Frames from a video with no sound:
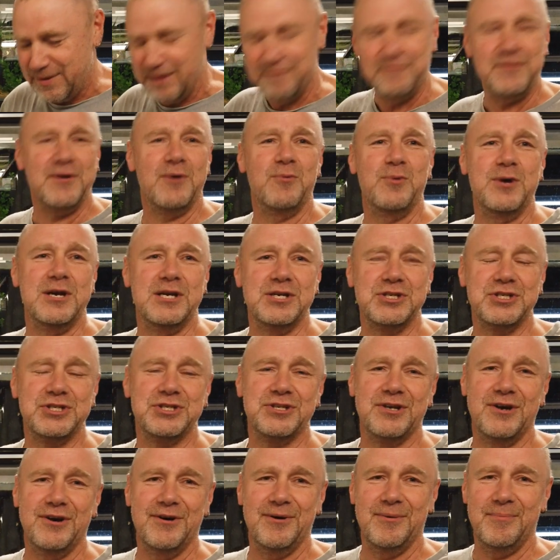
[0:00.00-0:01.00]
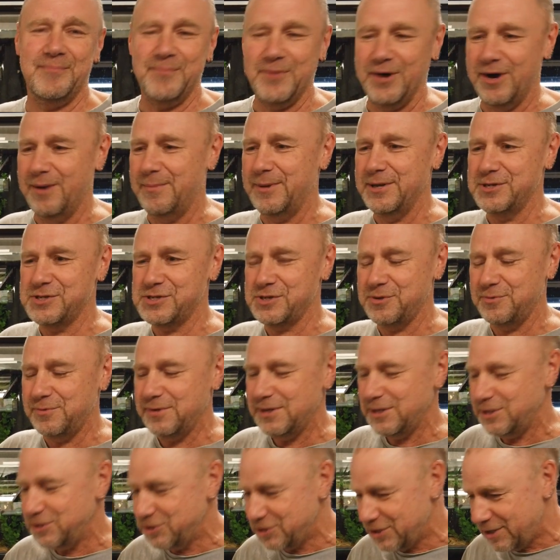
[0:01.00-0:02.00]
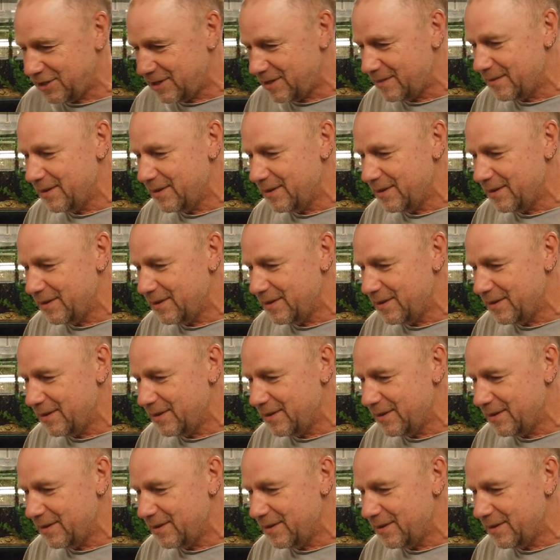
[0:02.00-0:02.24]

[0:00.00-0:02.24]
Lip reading: if you wish. I'm a syringe